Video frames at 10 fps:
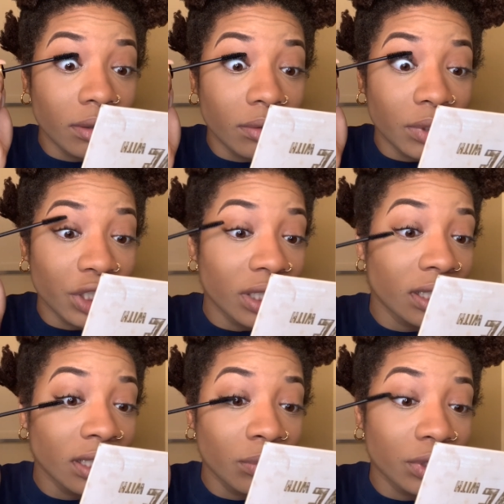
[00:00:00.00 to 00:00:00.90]
what you
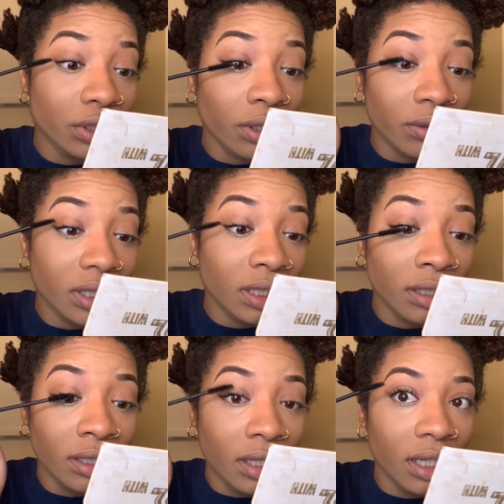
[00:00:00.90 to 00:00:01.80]
need, what you don't need,
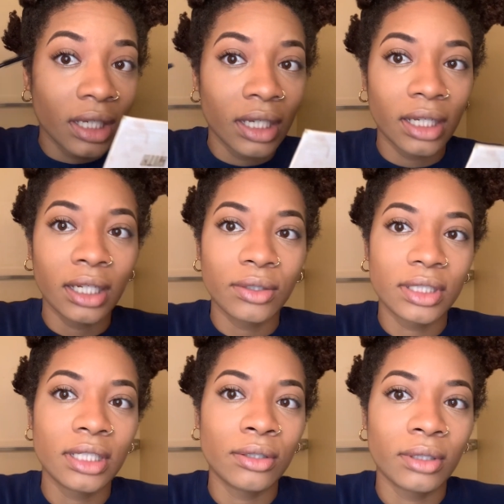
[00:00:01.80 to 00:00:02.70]
and they'll
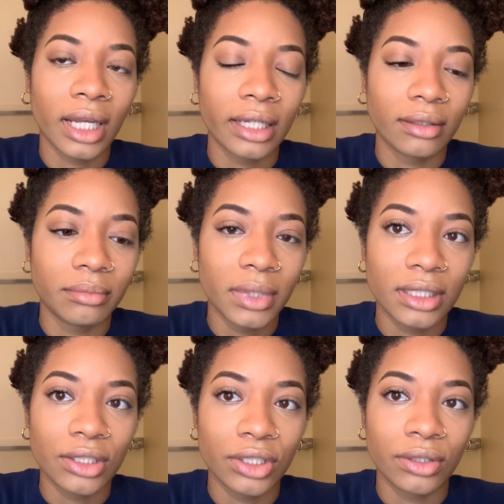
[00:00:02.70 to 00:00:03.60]
still like
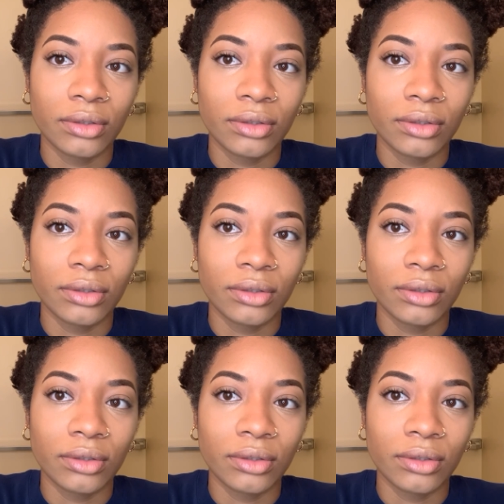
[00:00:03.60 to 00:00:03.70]
message you